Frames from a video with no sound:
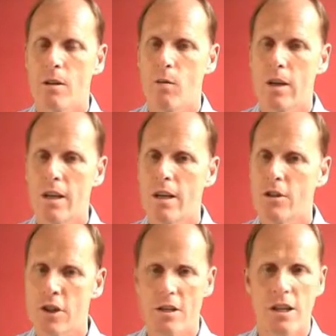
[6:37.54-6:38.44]
We
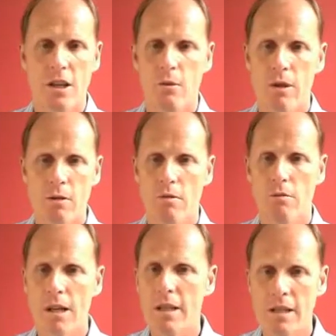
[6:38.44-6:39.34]
just take you into a
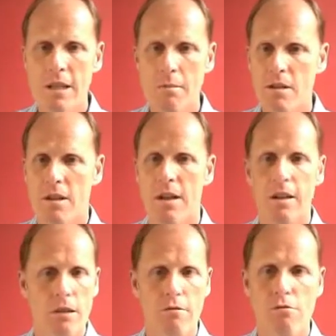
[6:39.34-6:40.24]
really deep
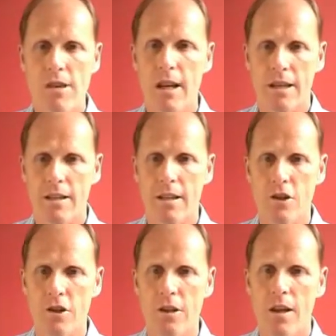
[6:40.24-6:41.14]
state of
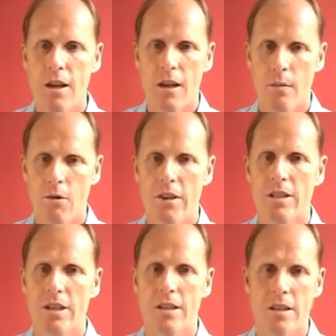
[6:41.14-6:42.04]
relaxation, and what that
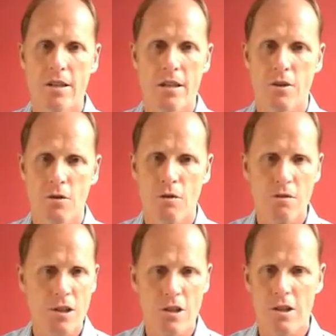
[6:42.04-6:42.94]
does is it sort of
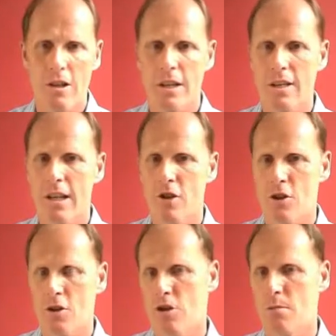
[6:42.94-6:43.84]
slightly takes your
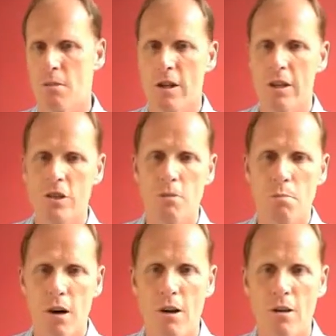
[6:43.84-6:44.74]
conscious mind and just
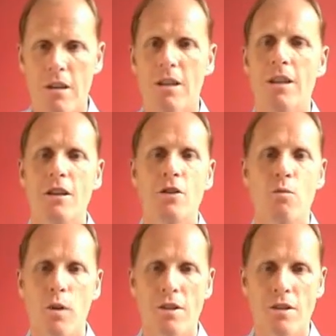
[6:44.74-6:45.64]
parks it to
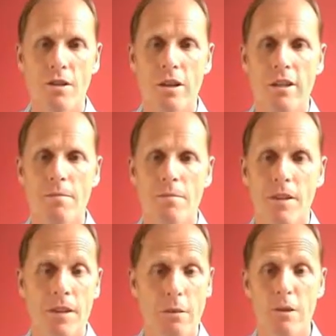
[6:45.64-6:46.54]
one side.
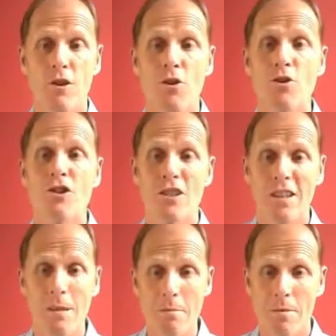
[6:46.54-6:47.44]
Now, it's not sleep.